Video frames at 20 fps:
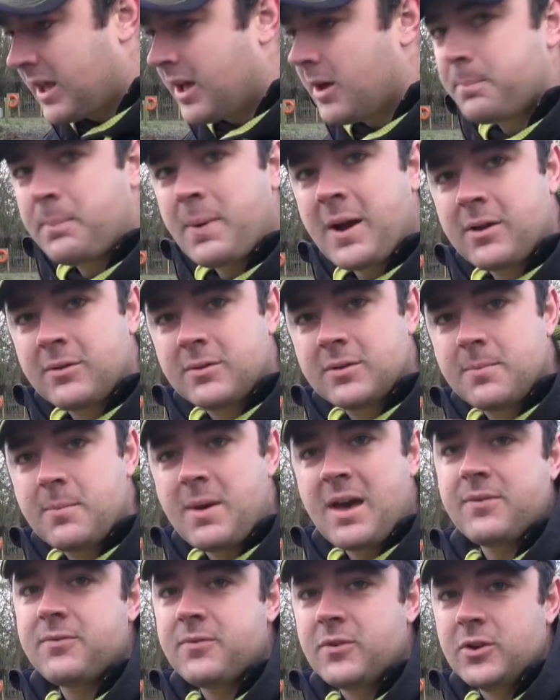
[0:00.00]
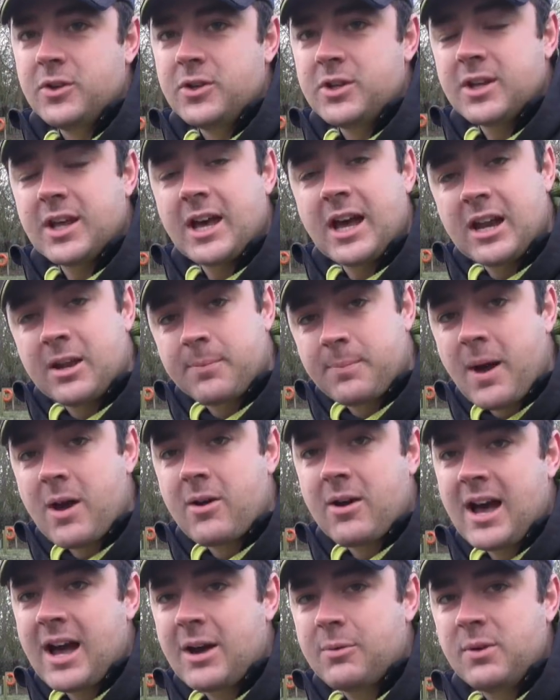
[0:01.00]
about the method and
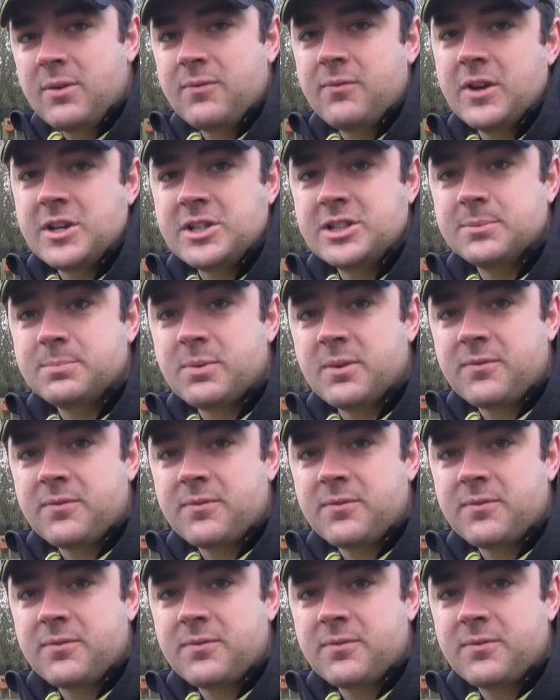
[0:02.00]
about how we fish it.